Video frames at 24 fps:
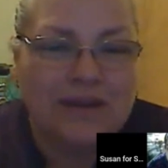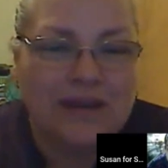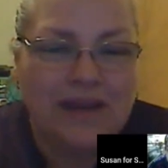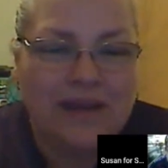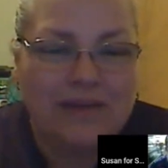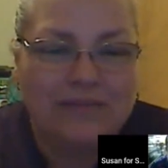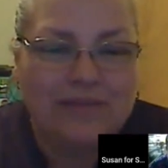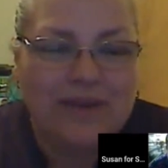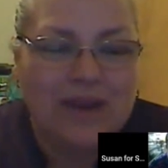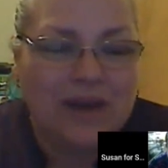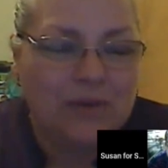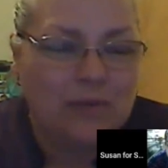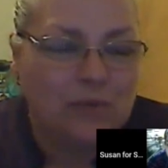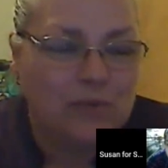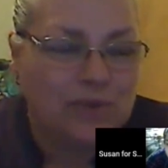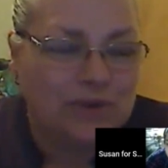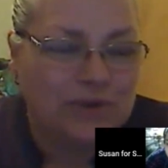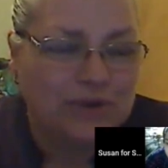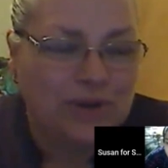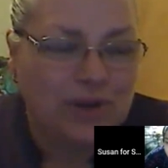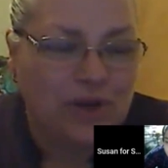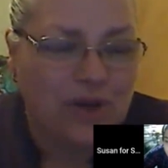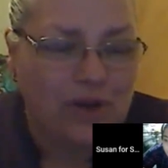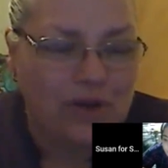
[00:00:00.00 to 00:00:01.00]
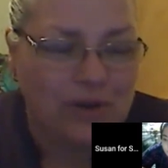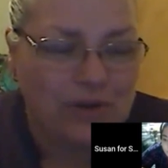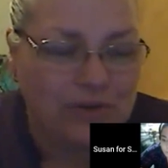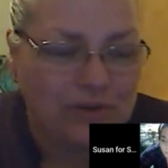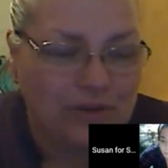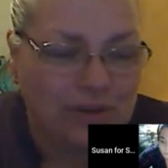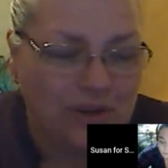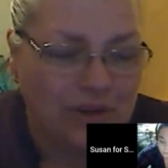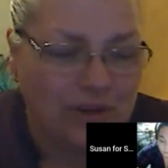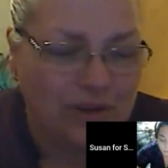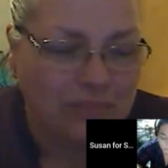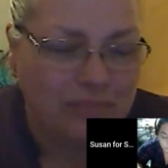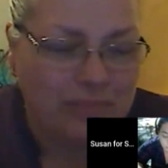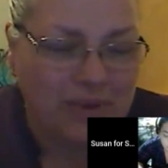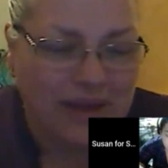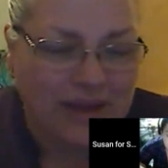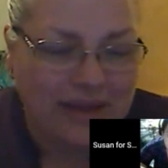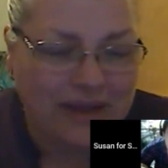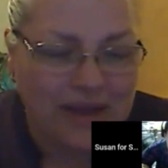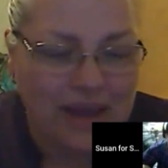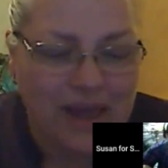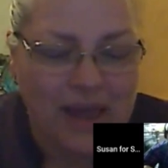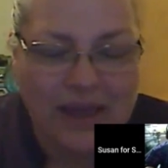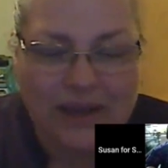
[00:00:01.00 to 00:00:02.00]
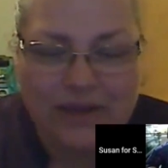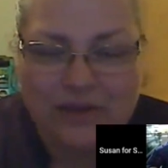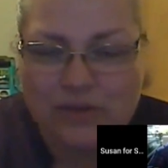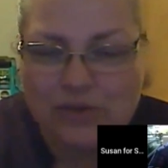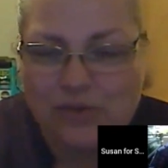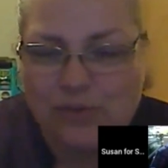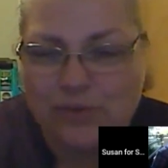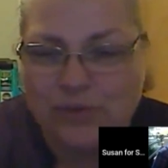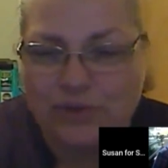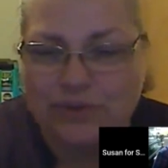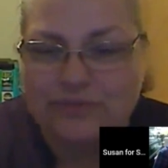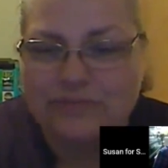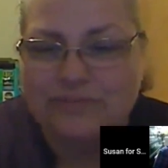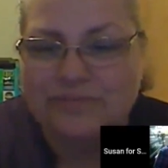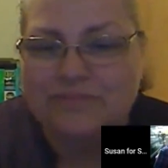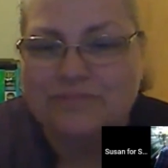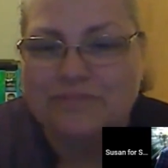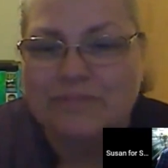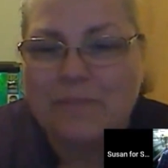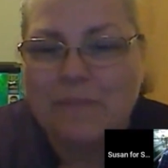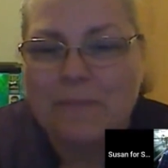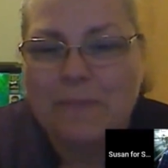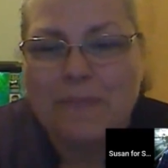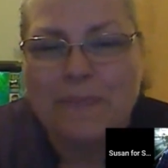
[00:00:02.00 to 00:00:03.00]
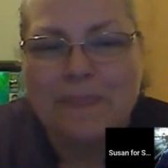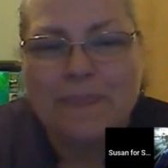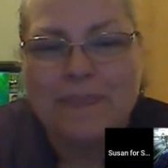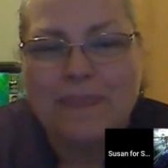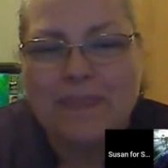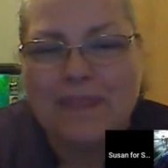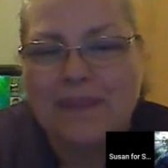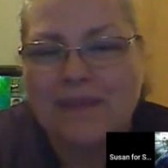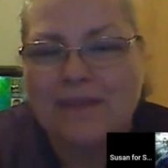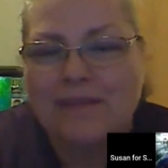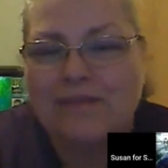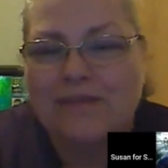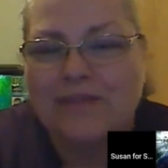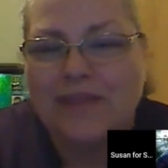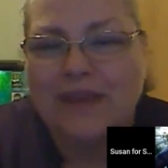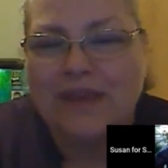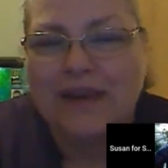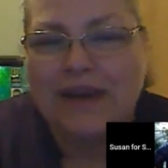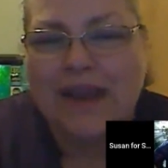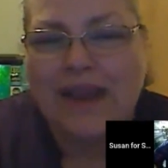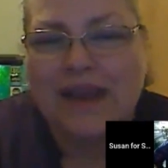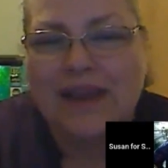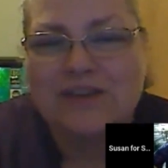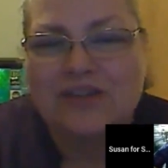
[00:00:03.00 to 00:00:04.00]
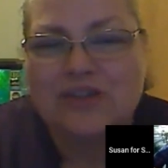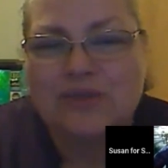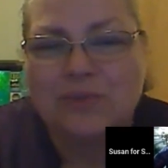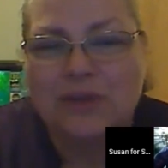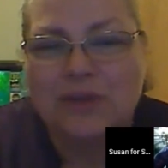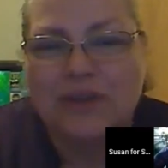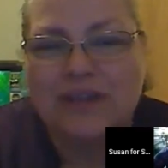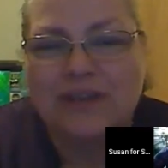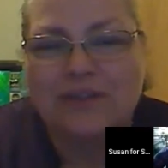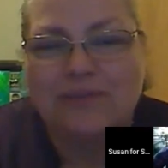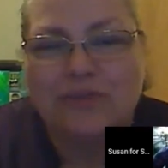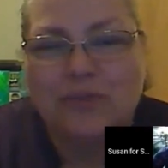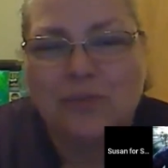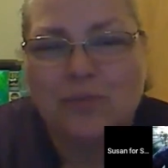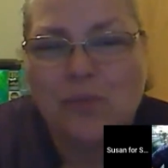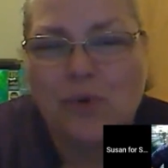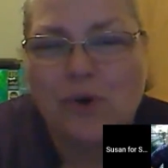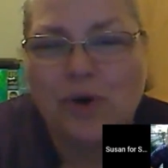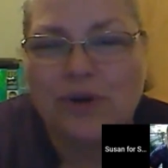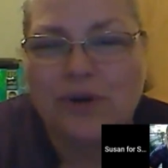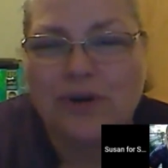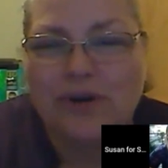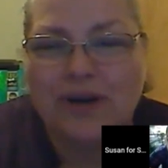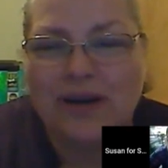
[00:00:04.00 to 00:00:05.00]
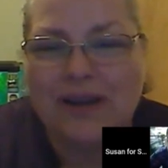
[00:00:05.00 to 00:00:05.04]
I've got one called by Hydor that actually, if the water